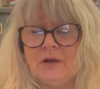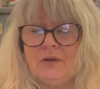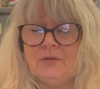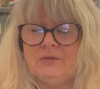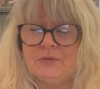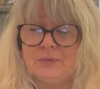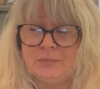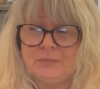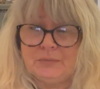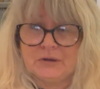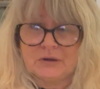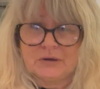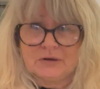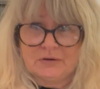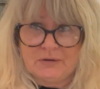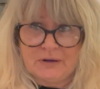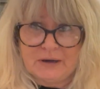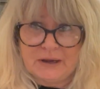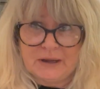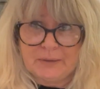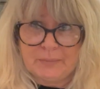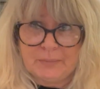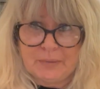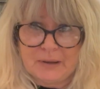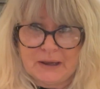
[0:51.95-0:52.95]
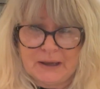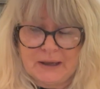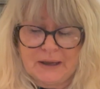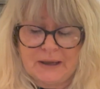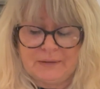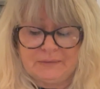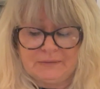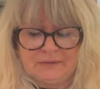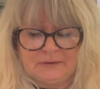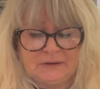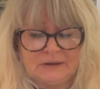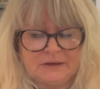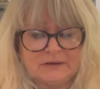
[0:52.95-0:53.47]
from the Crayer Bear
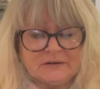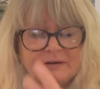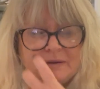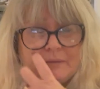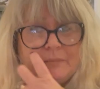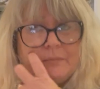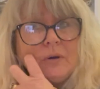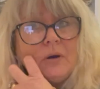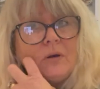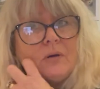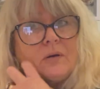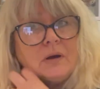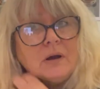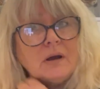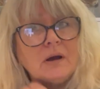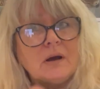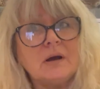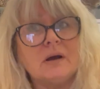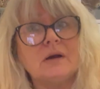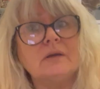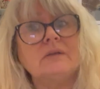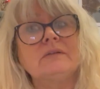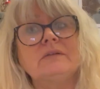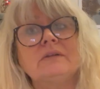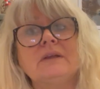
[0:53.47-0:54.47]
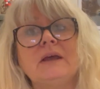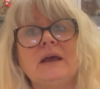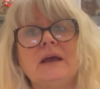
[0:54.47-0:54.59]
Knitting Podcast